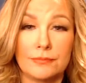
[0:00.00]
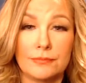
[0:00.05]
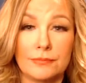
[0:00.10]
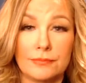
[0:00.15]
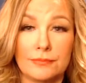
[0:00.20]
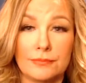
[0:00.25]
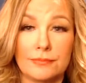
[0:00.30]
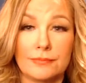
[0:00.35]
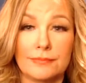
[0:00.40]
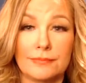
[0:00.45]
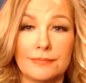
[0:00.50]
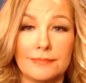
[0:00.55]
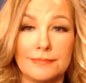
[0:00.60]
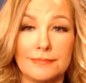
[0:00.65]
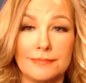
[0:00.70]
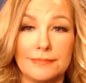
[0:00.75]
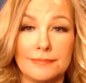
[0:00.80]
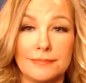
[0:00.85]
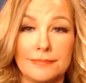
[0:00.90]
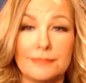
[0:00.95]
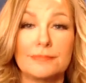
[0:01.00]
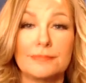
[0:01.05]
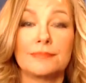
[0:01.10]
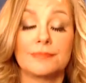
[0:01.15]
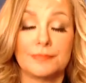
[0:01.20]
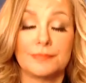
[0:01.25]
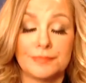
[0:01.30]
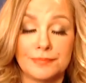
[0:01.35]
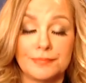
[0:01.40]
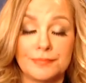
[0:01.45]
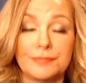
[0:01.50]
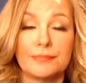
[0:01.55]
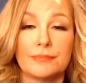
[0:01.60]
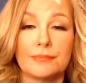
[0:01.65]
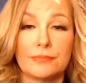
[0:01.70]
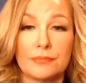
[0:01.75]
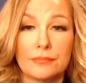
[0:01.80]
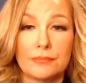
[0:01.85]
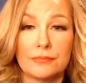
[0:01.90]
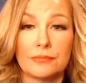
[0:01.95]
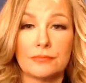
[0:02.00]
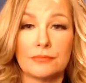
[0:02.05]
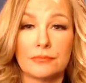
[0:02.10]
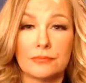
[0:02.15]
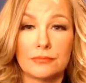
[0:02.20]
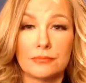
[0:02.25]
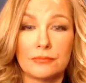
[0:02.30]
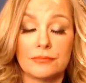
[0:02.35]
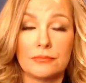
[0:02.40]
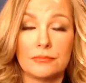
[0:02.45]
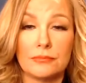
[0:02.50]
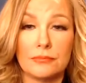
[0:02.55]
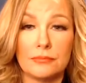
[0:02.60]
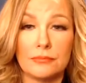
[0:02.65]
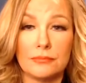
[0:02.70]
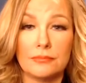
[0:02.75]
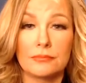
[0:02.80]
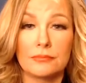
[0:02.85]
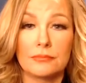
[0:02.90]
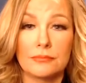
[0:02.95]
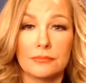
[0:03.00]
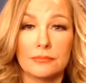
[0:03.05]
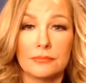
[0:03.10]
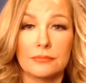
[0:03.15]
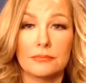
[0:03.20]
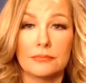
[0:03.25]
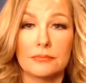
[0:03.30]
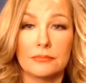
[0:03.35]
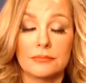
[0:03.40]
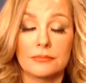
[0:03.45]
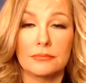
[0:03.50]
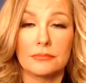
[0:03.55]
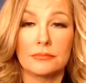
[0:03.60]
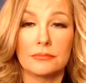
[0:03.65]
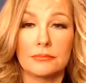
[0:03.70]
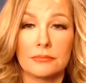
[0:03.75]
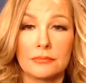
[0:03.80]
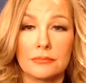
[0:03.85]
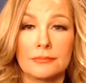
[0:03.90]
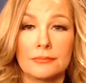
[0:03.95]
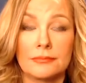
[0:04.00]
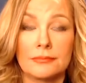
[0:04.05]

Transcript: [no speech]